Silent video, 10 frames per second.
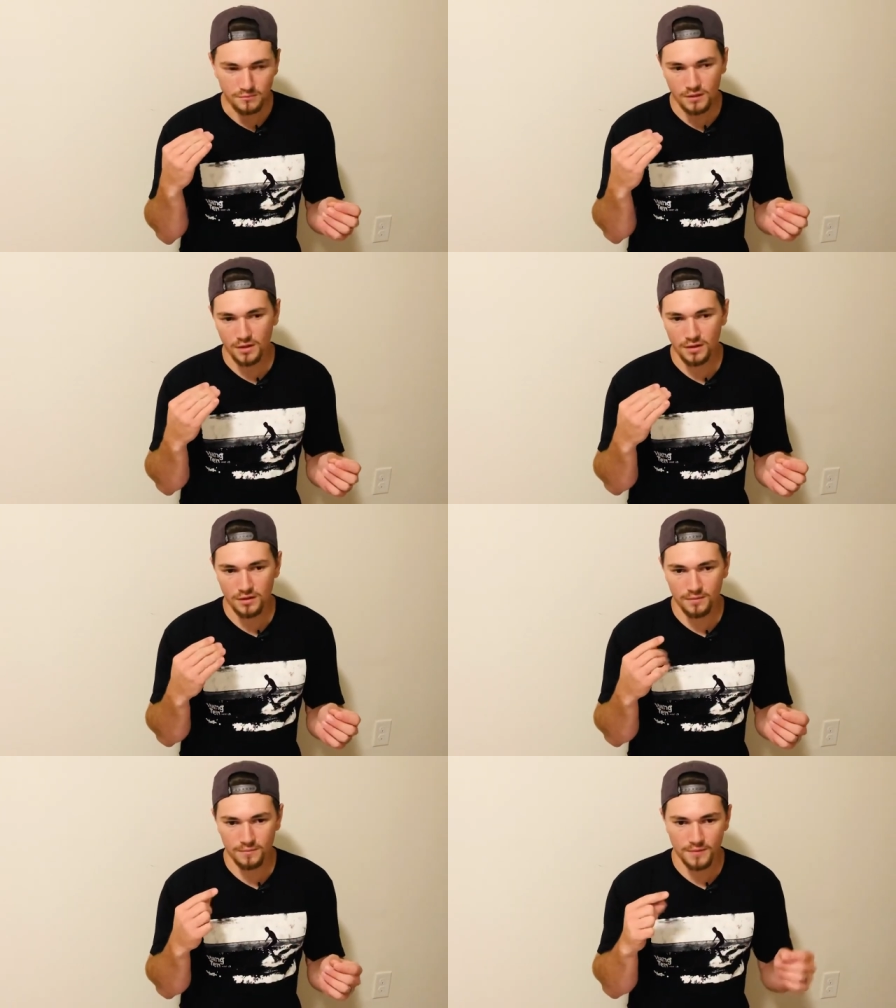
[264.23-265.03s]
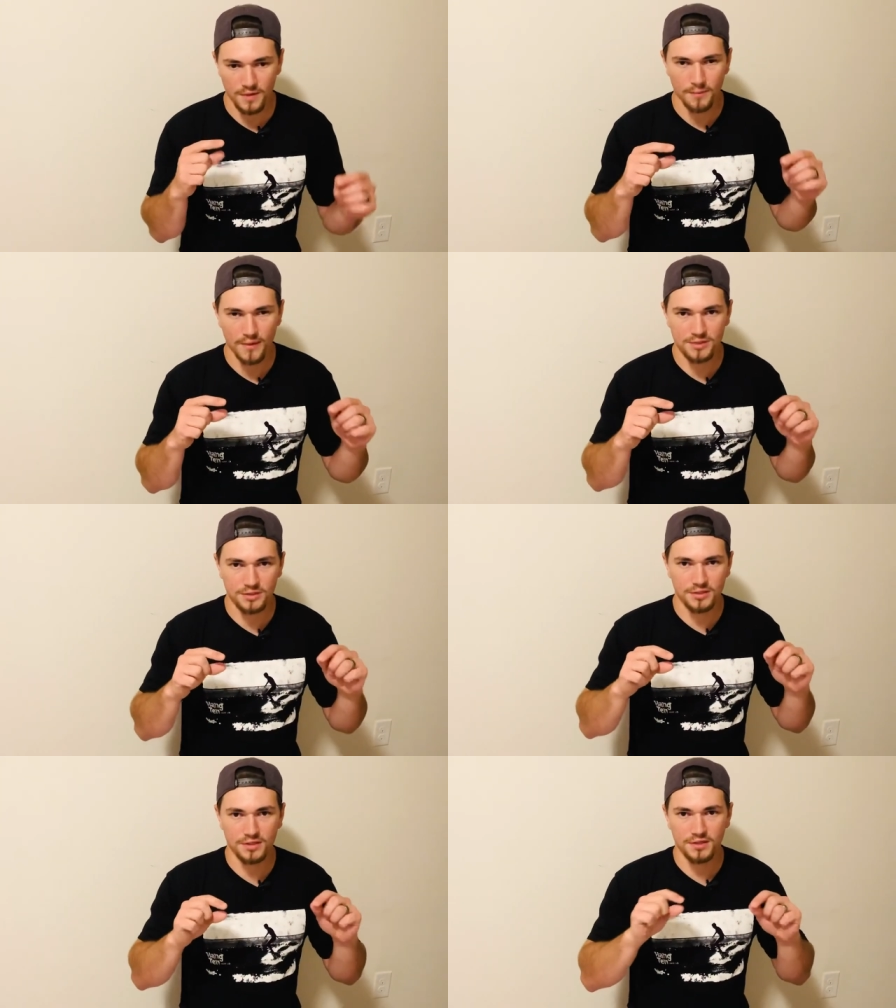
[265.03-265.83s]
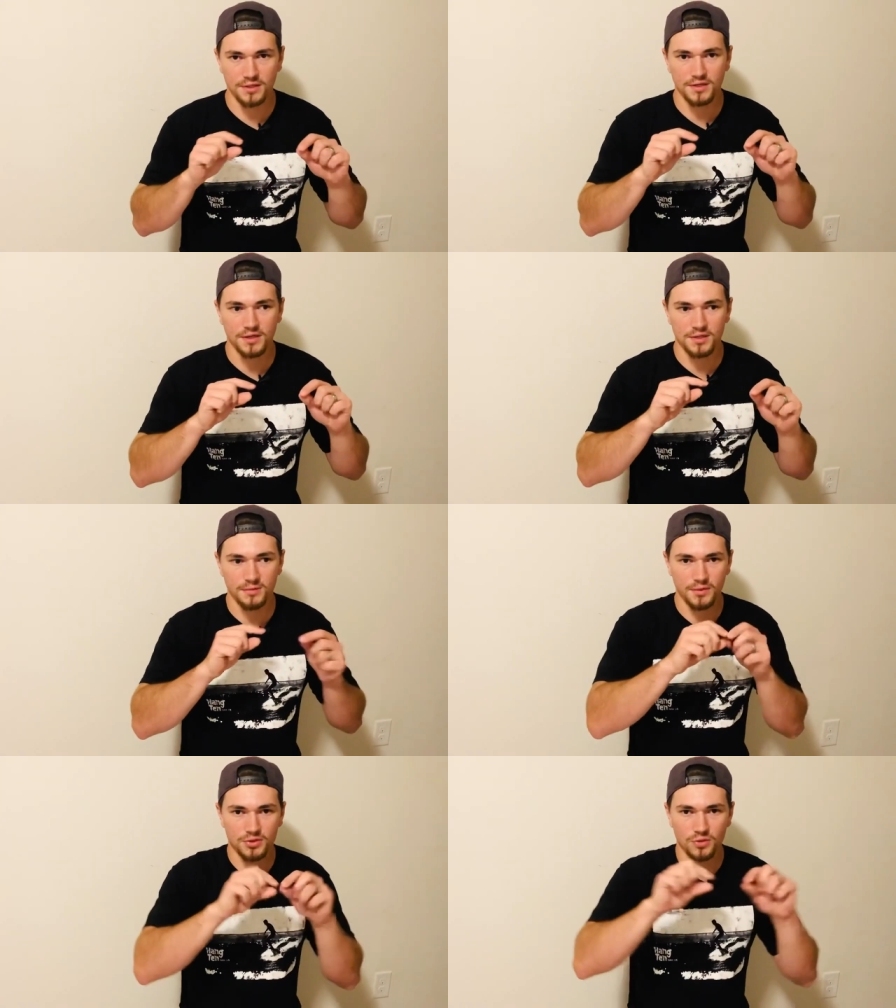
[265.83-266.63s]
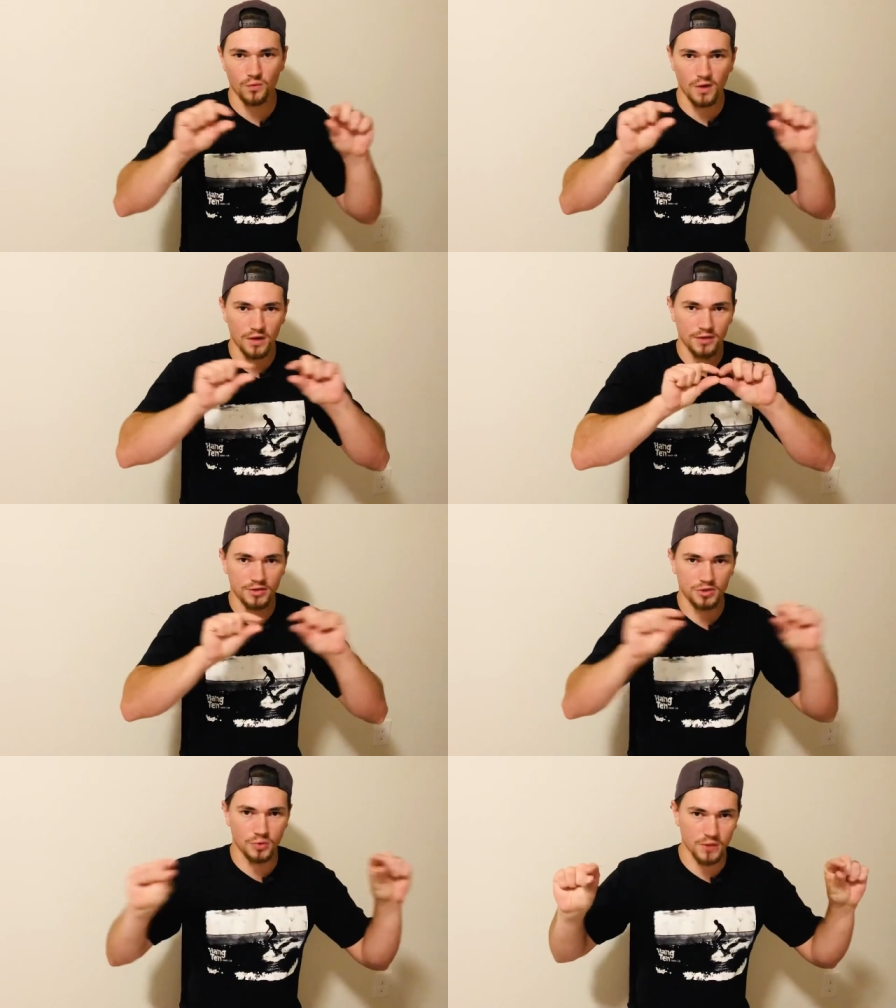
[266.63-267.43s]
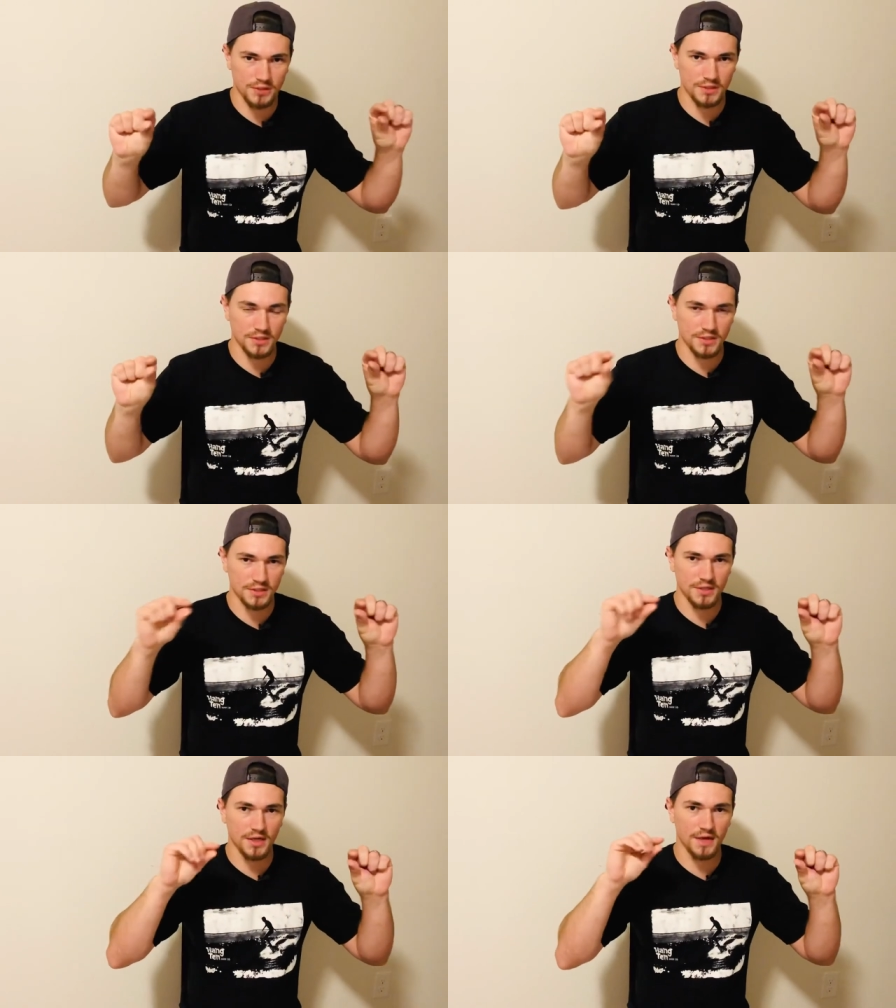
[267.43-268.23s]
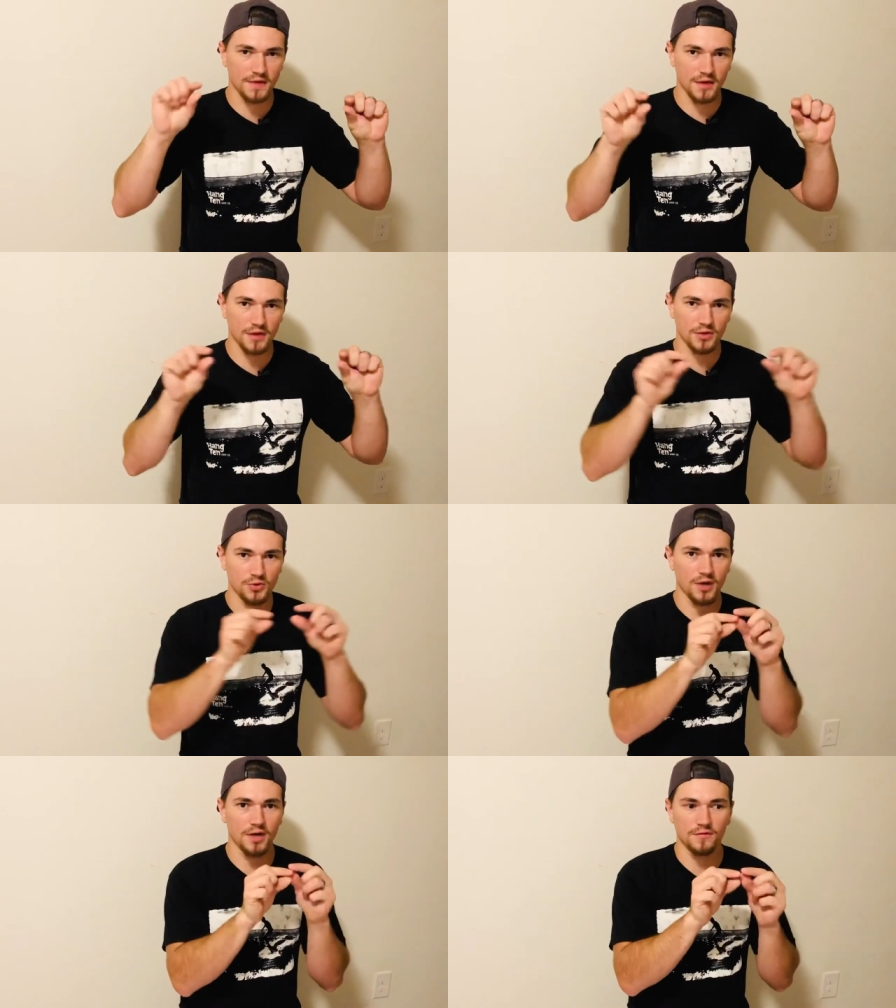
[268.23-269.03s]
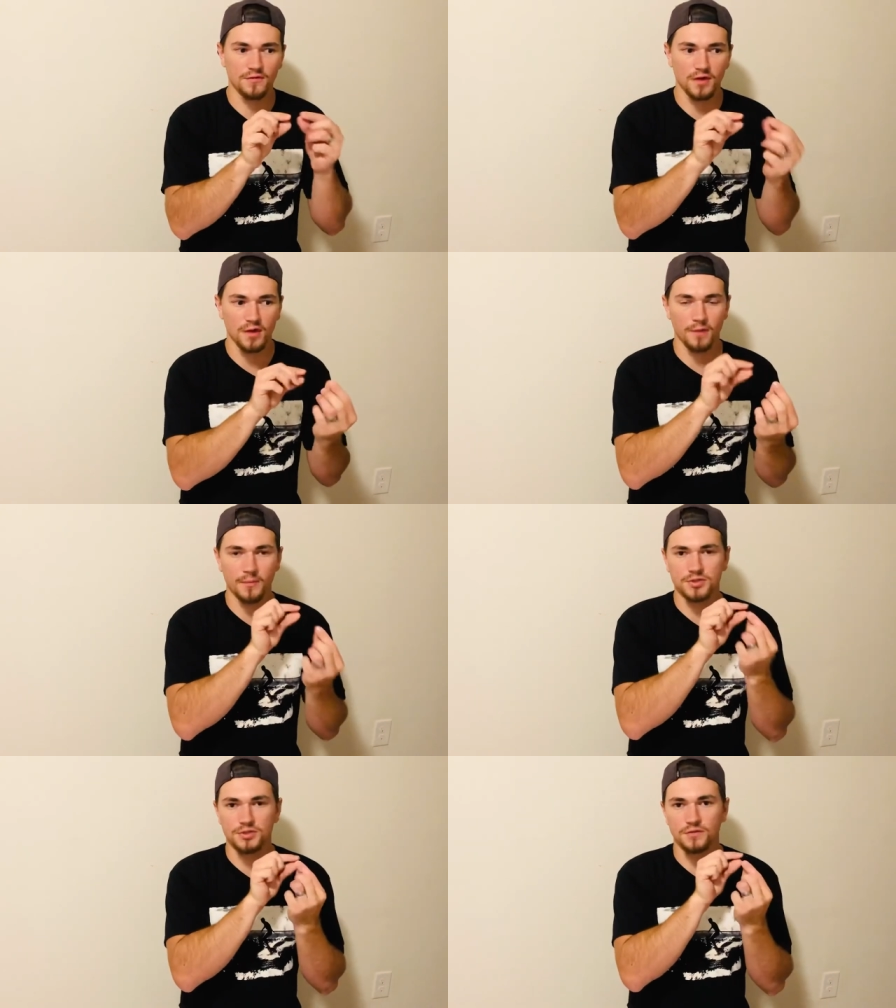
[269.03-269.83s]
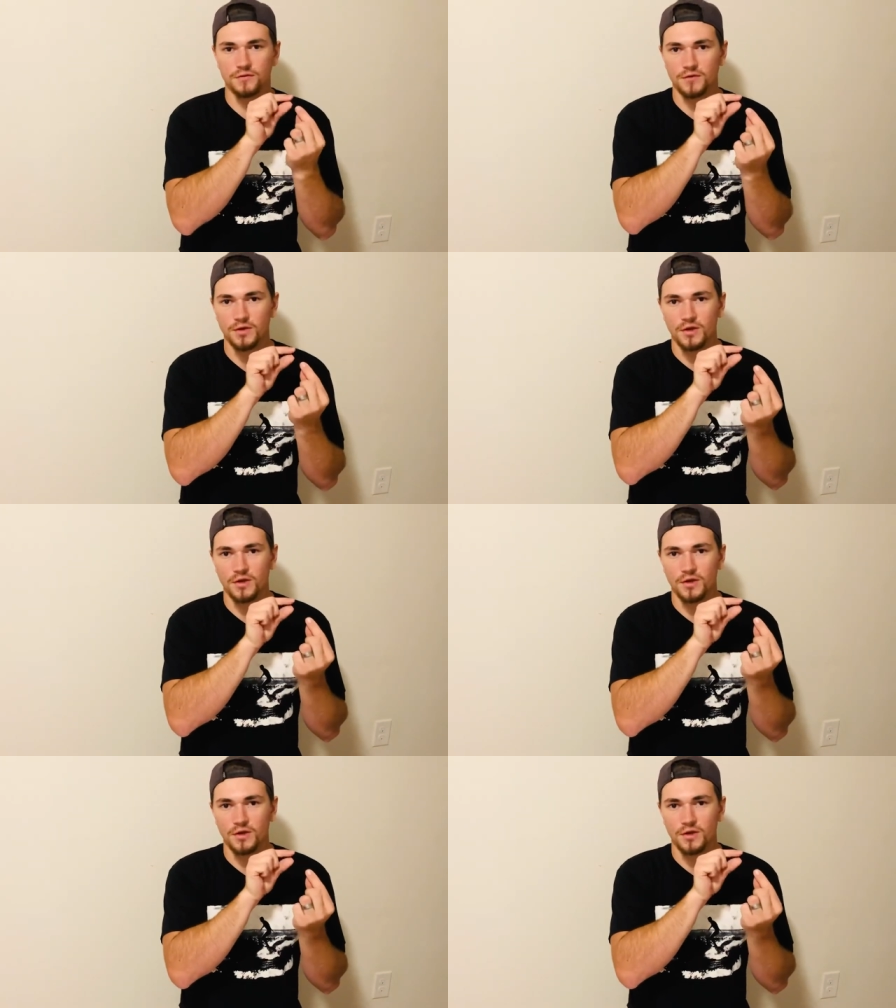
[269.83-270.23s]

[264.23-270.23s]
um, basically it's a bunch of wires twisted, and then you have a bunch of